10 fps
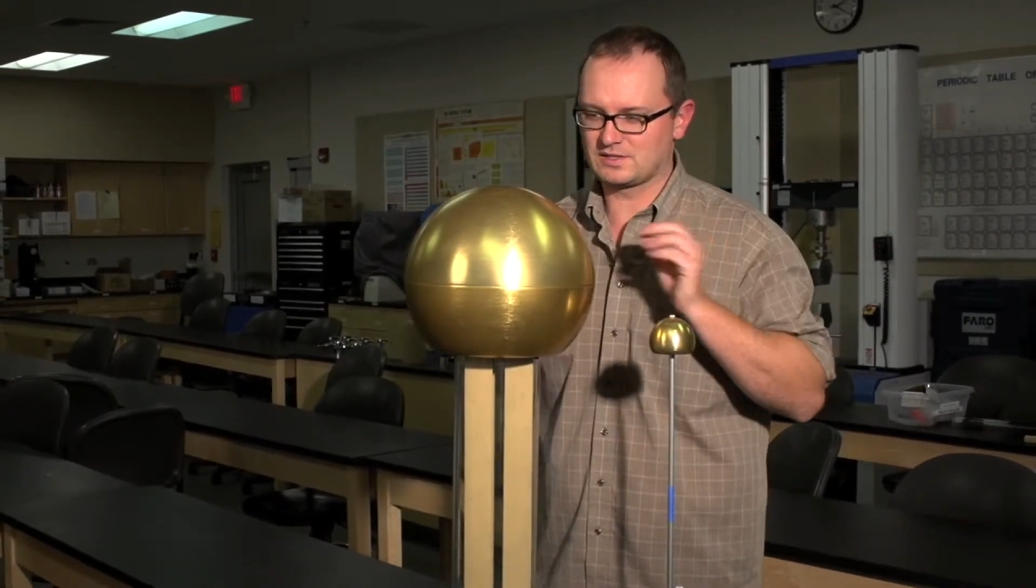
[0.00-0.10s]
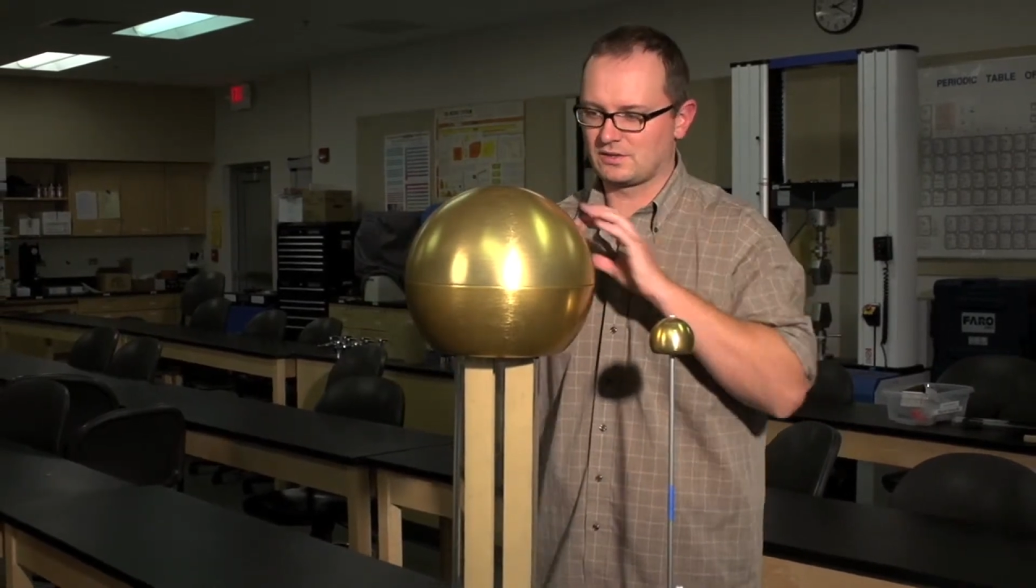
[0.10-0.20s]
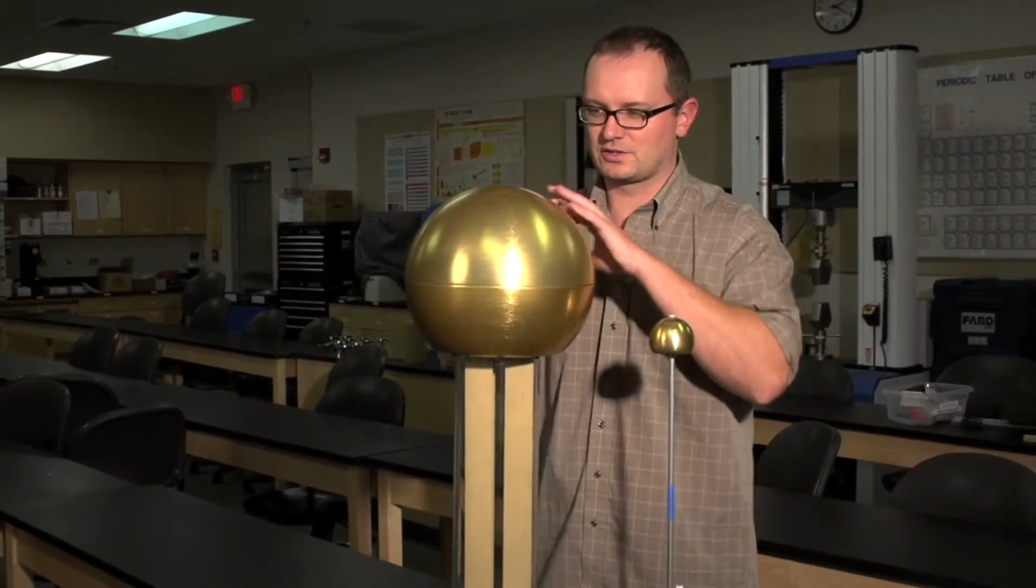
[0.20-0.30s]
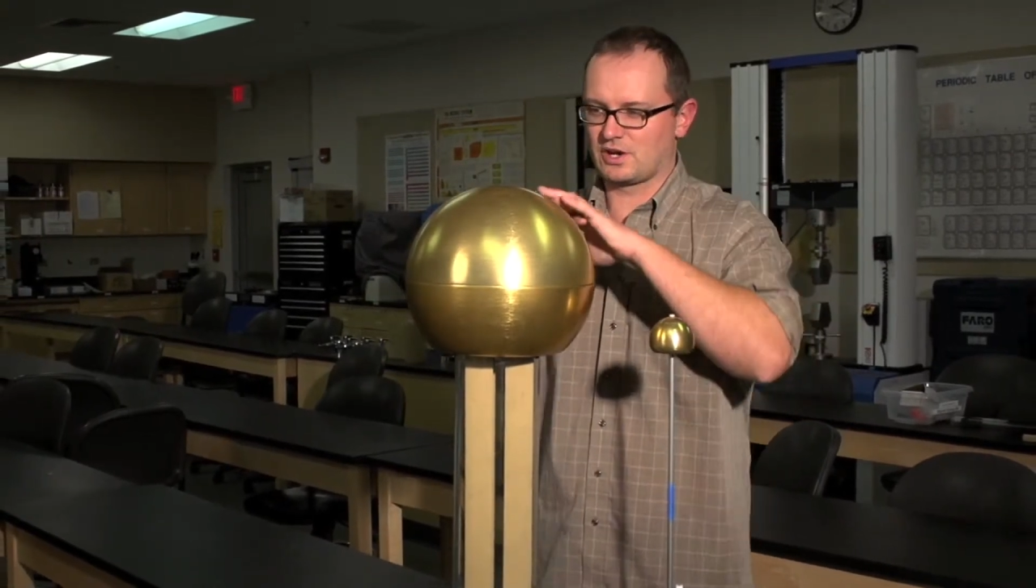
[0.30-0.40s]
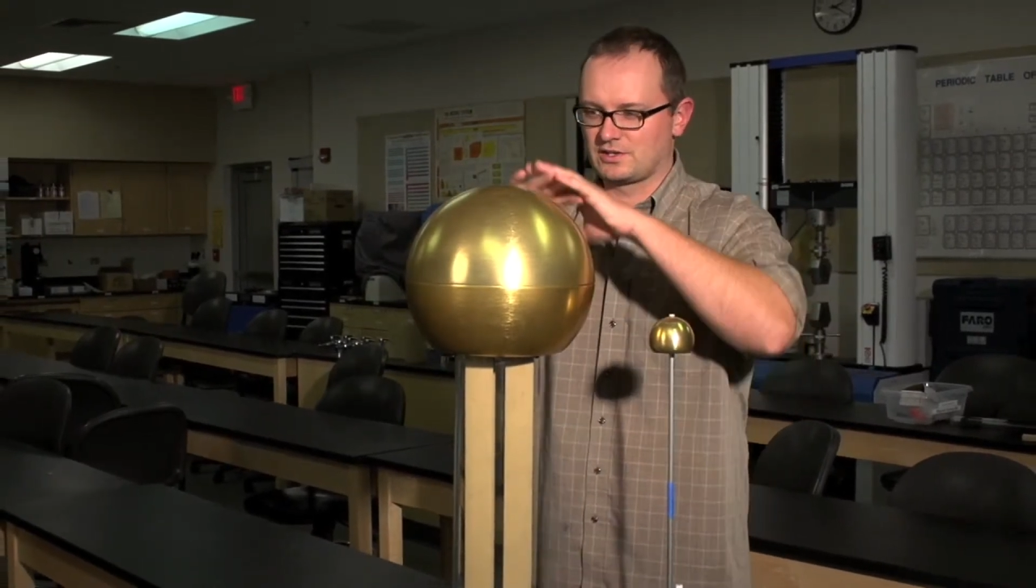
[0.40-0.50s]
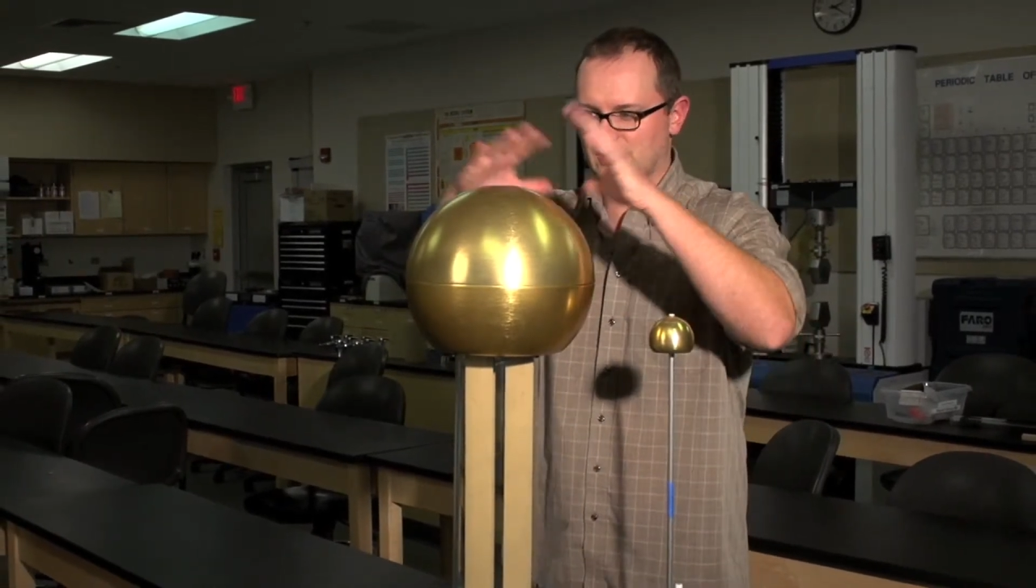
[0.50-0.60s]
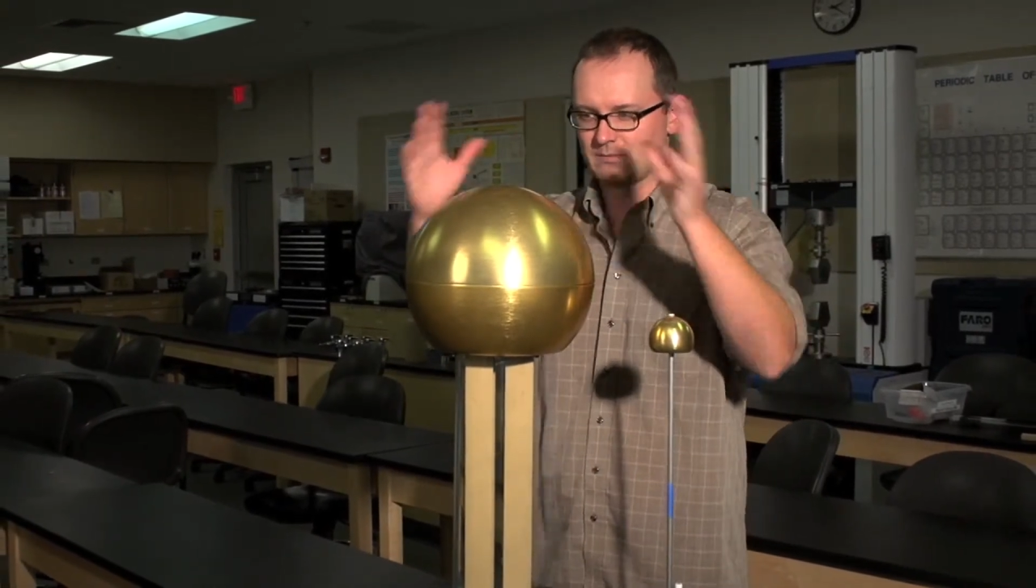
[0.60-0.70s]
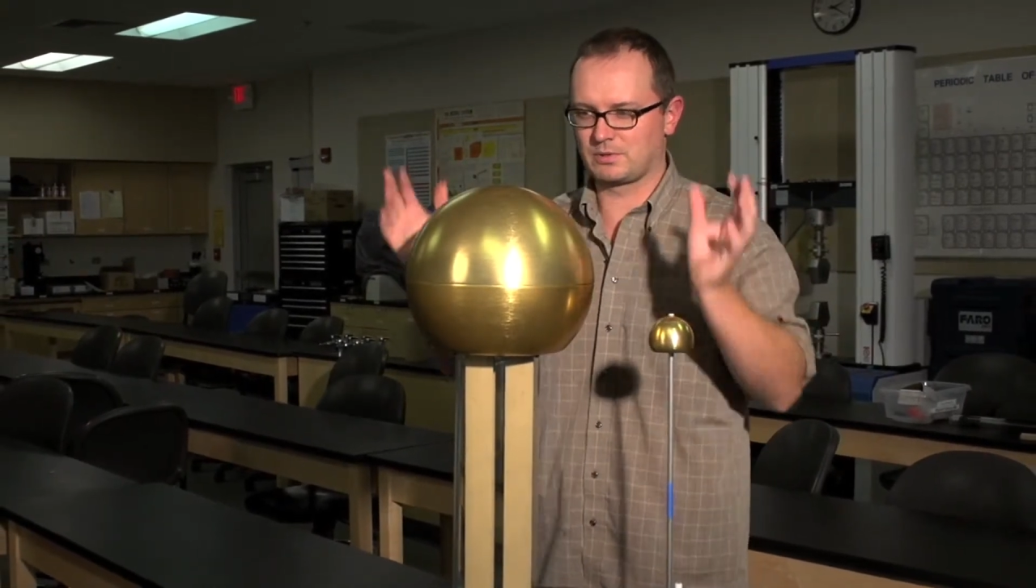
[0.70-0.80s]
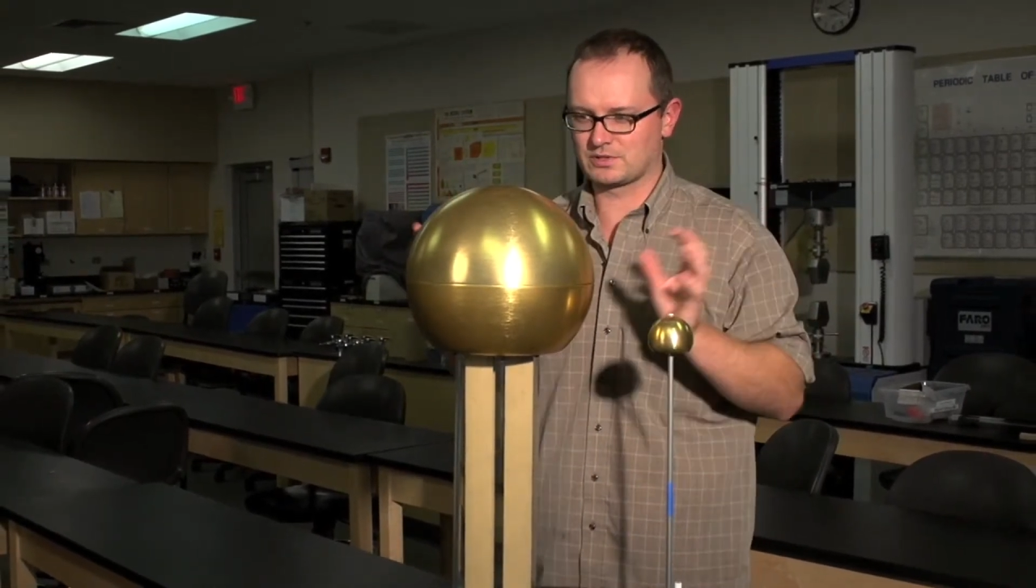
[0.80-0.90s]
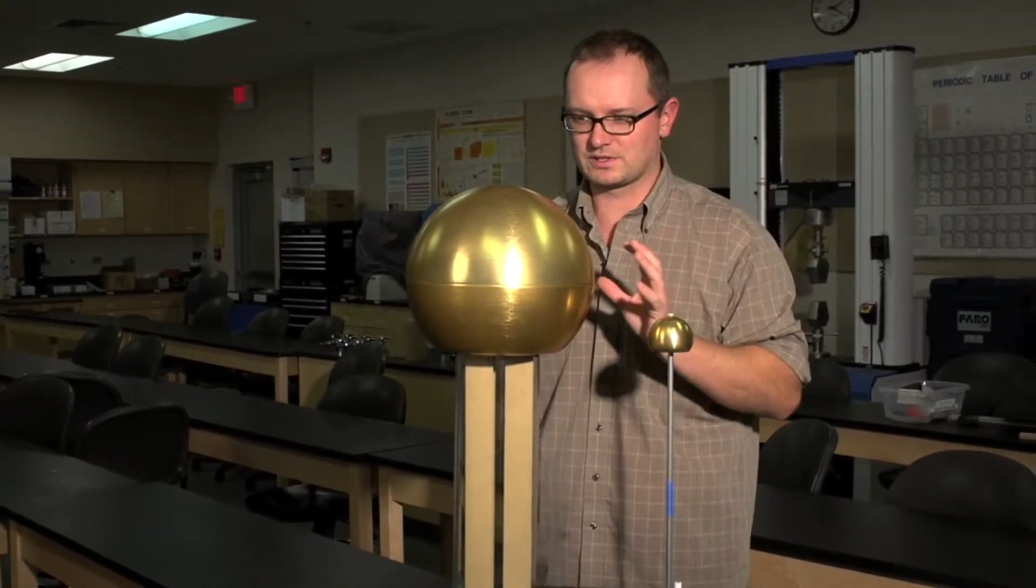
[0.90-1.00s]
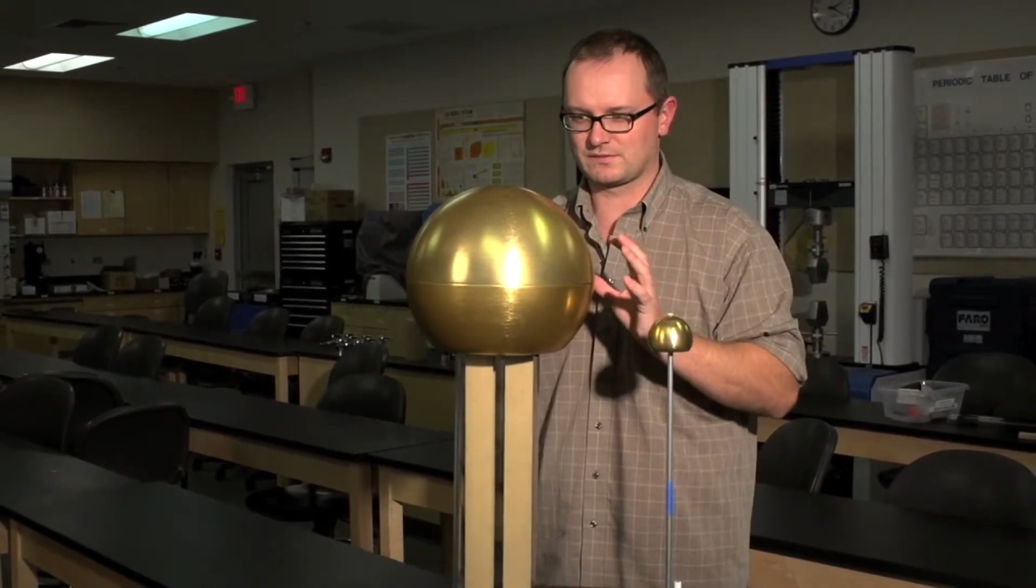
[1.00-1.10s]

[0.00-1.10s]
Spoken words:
so the charges get pushed as